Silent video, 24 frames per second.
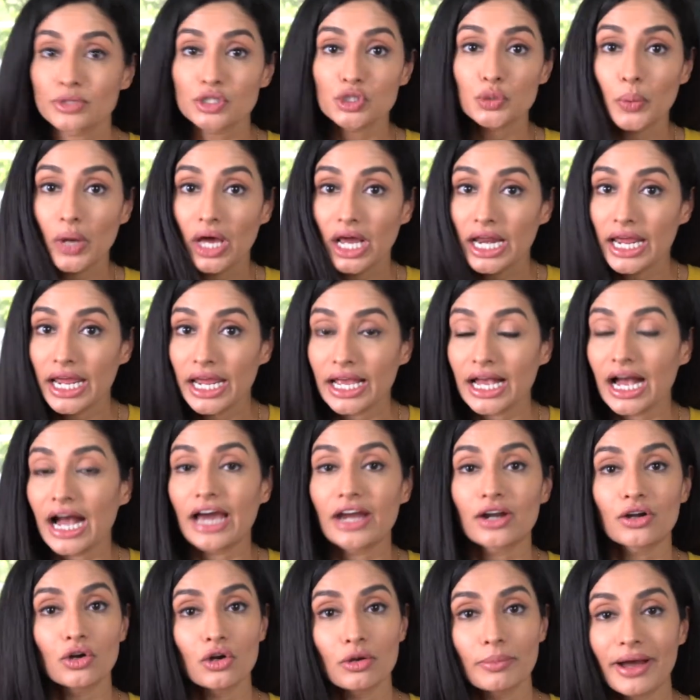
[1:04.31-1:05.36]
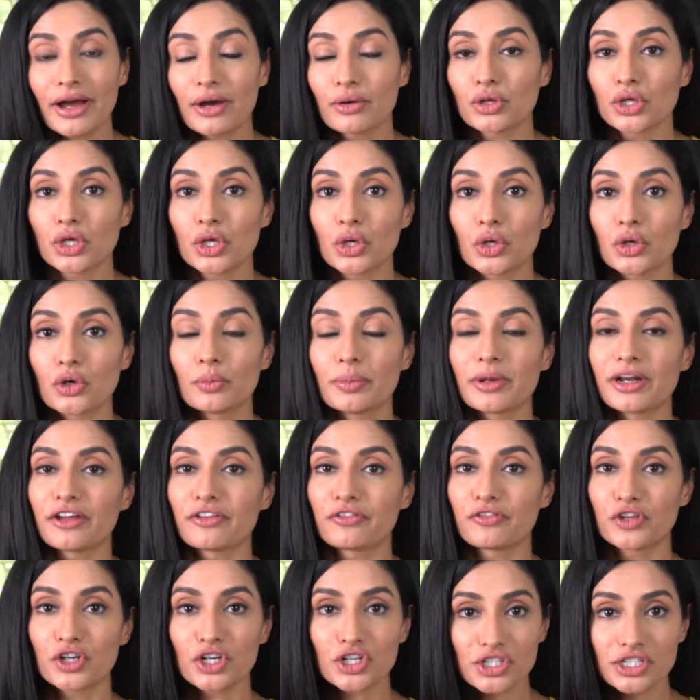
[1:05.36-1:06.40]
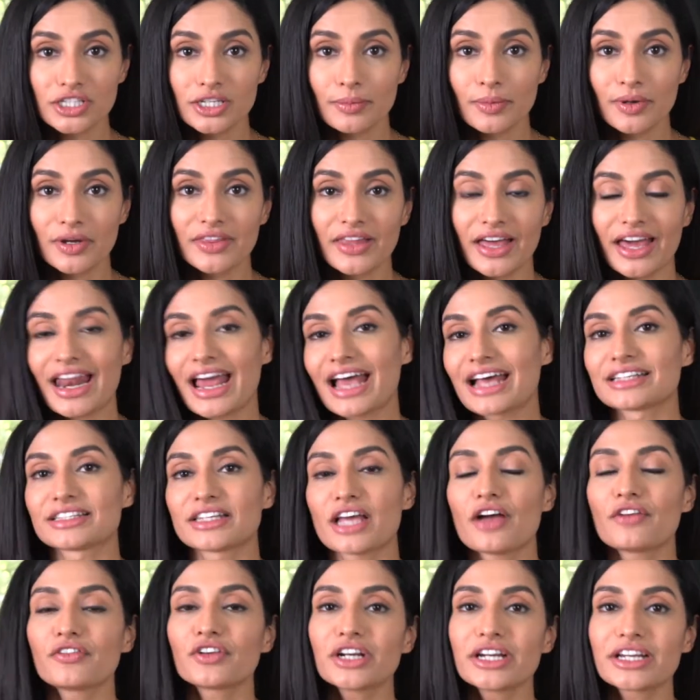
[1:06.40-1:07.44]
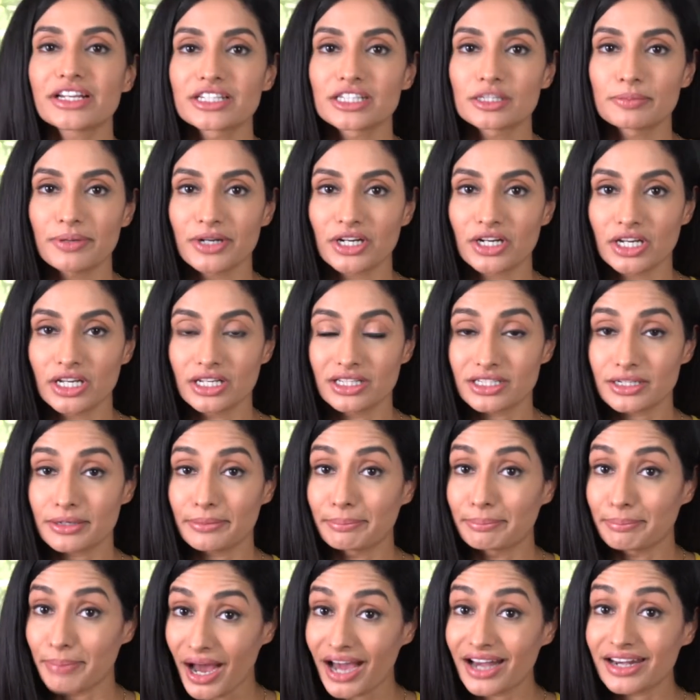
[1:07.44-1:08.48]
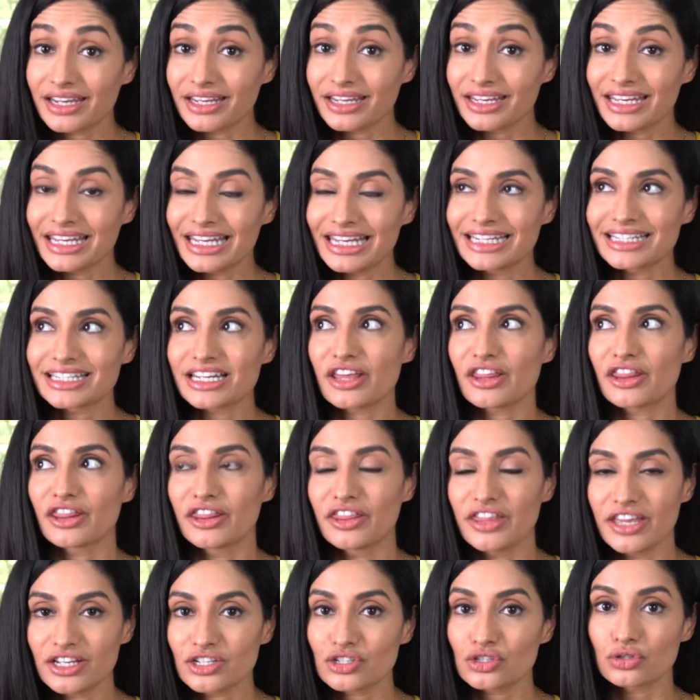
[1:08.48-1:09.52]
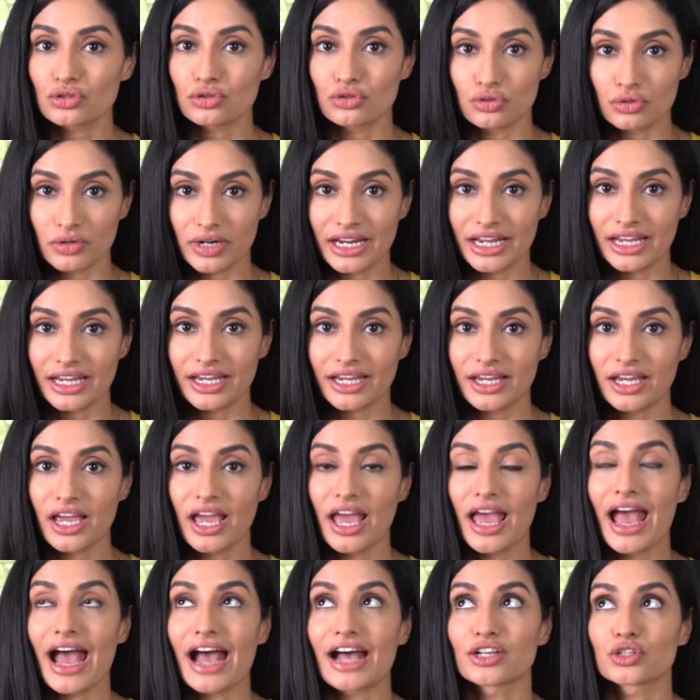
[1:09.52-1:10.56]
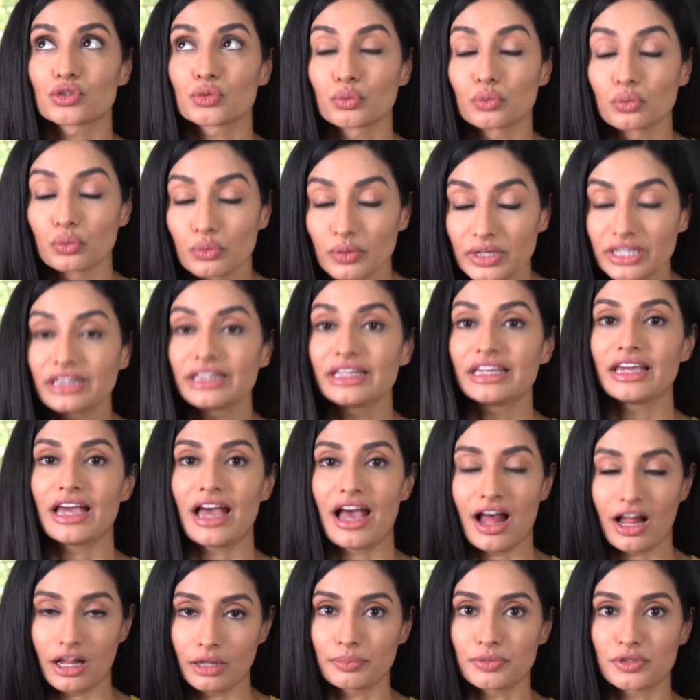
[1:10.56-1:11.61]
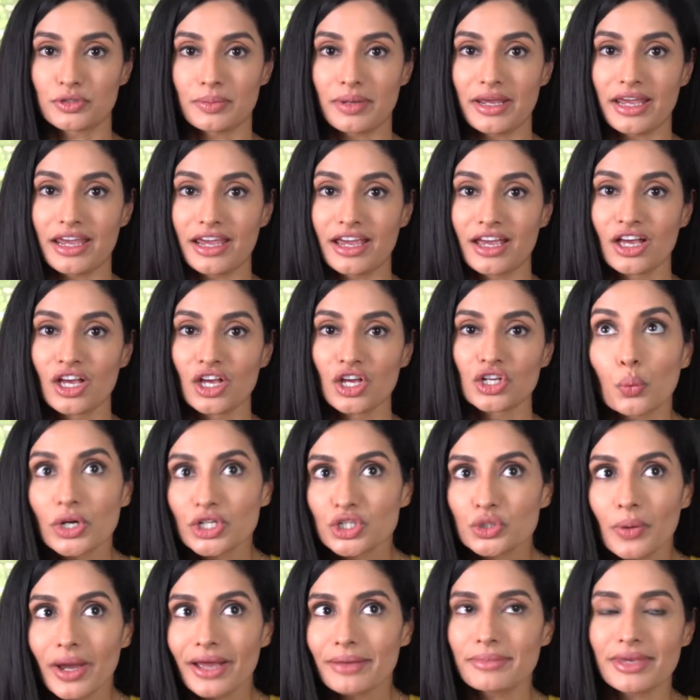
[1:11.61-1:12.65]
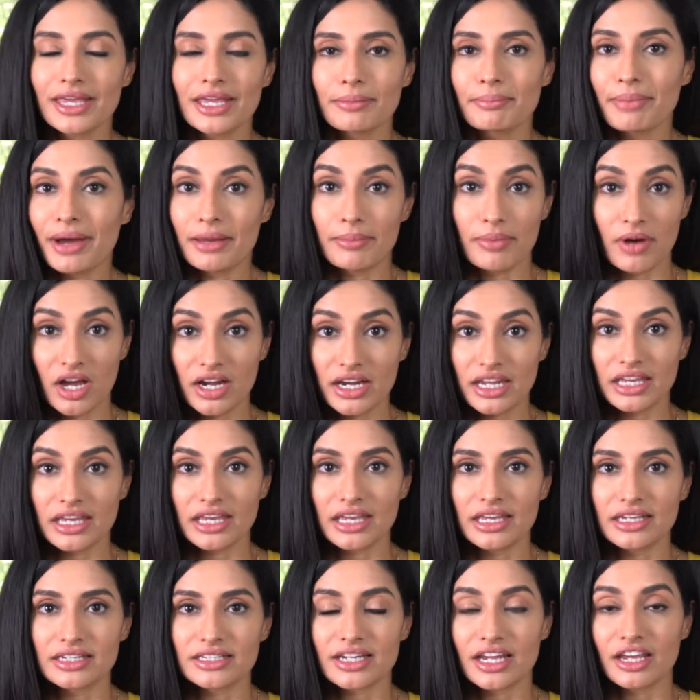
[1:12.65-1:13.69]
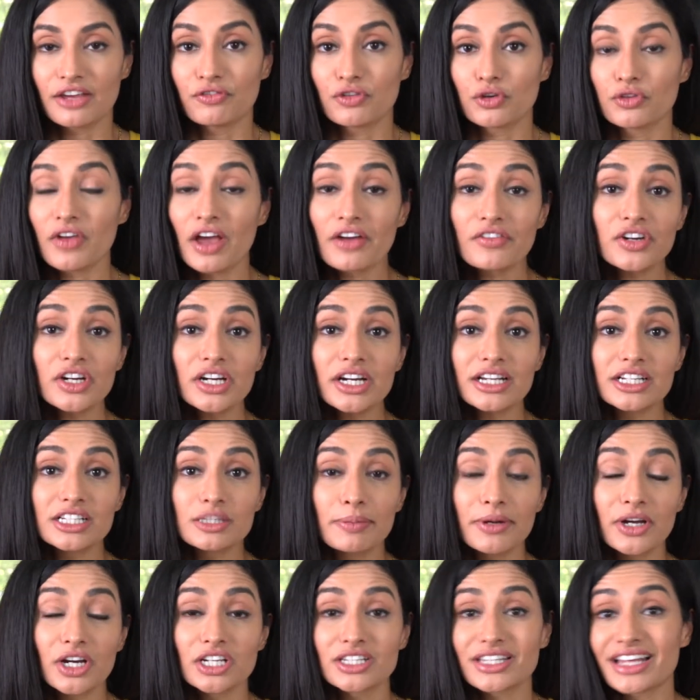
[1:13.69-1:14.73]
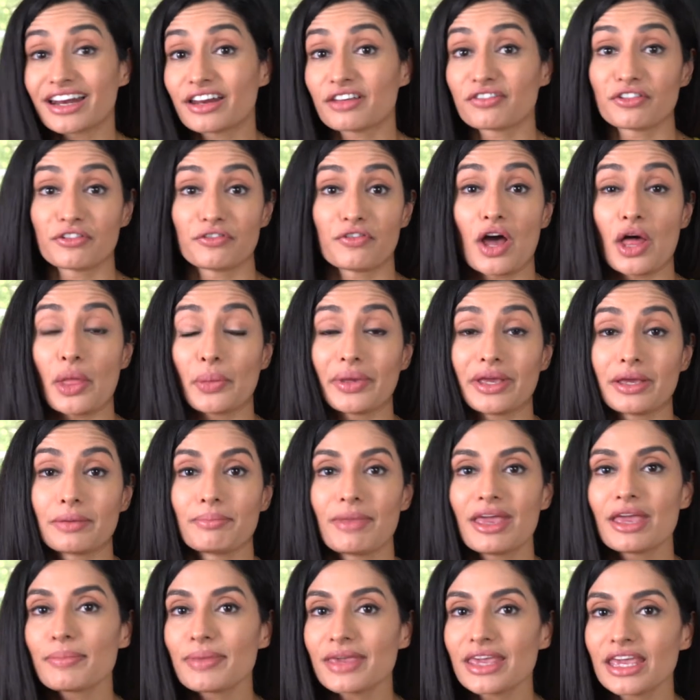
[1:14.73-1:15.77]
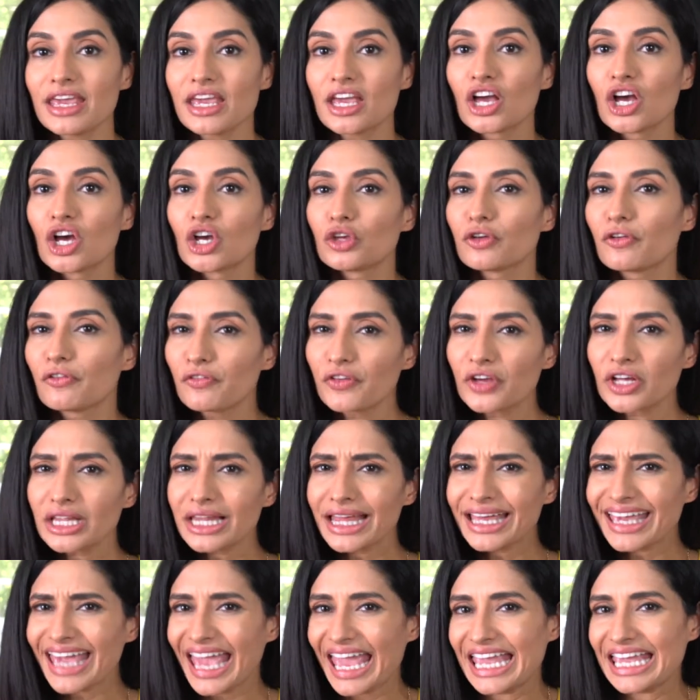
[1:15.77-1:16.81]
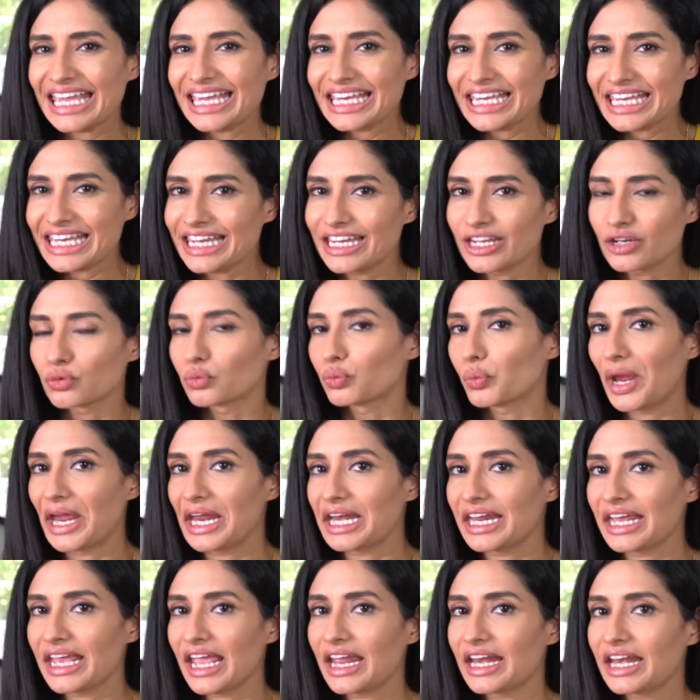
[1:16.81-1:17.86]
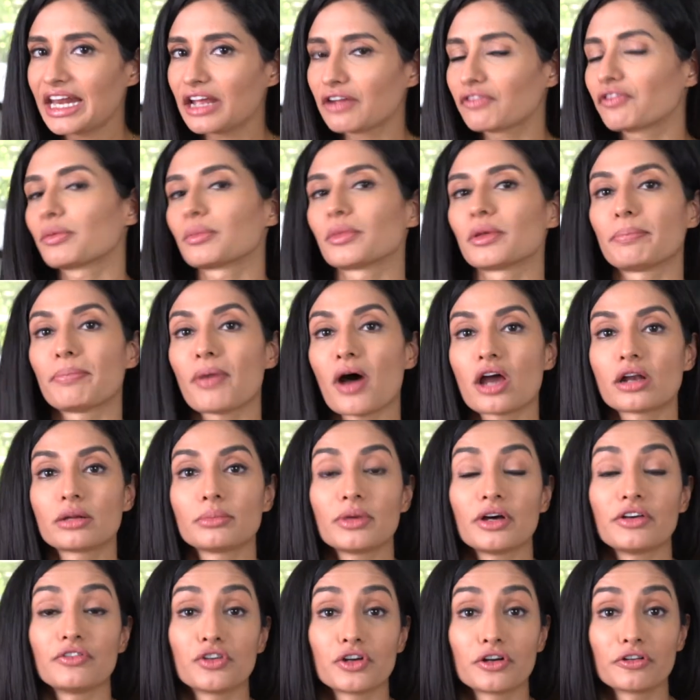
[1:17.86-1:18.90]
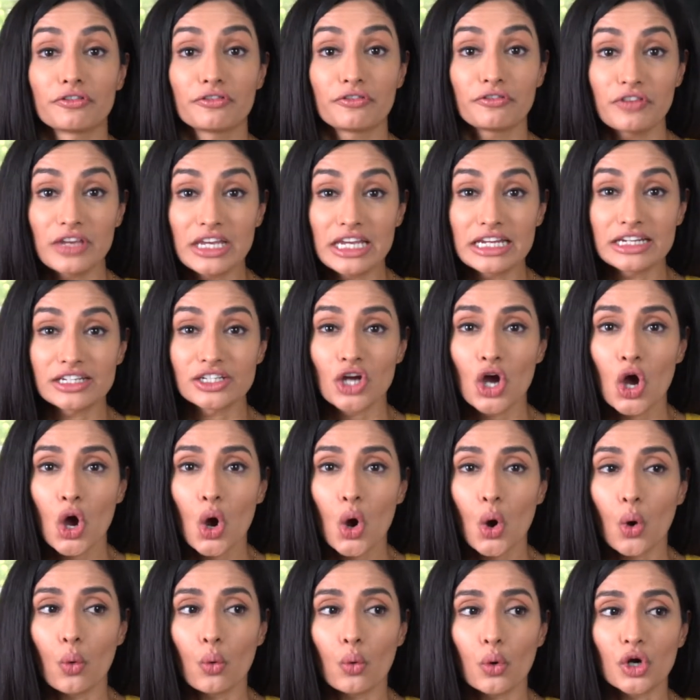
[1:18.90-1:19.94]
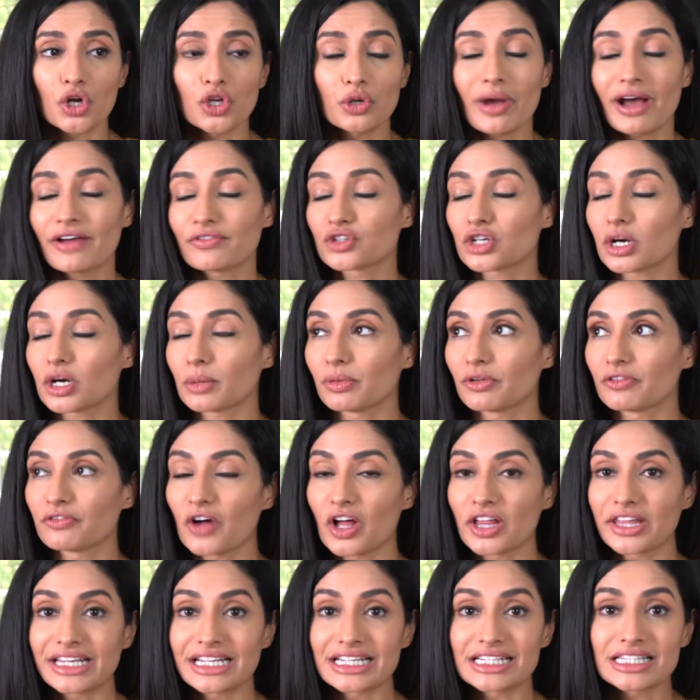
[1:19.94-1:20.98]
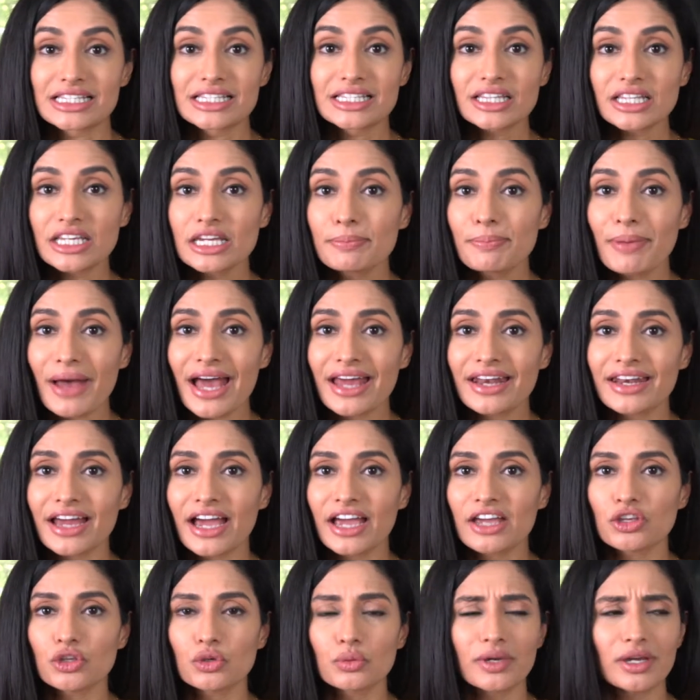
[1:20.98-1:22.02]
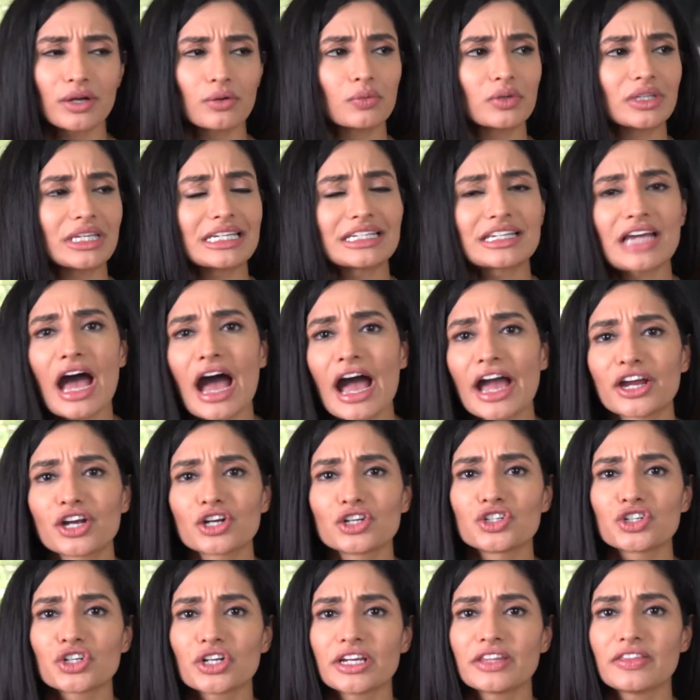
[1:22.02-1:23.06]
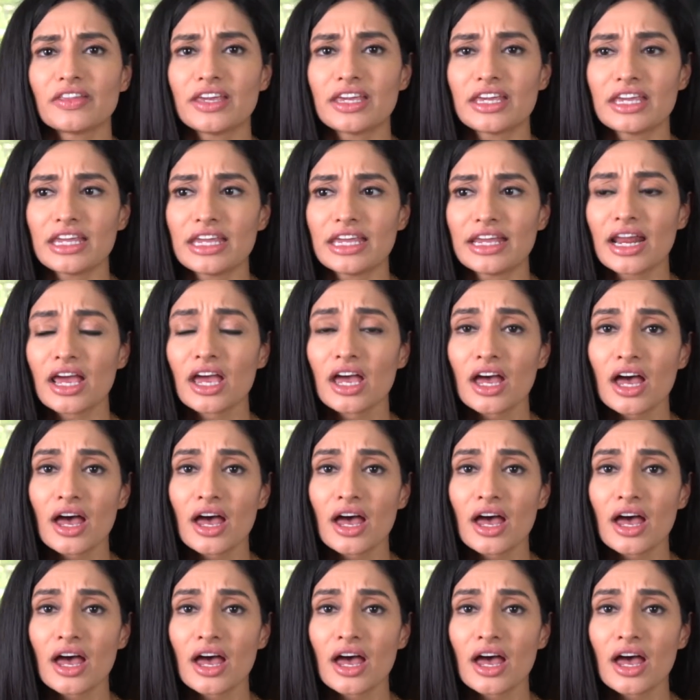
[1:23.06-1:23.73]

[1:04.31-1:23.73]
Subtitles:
sweating. I don't know about you, but if you're someone that has ever experienced body heat, this drink has really helped me. What do I mean by body heat? If you've ever experienced any of the following, maybe you feel like a heat radiating from the bottom of your feet, or you have trouble falling asleep at night, you get really tired during the heat.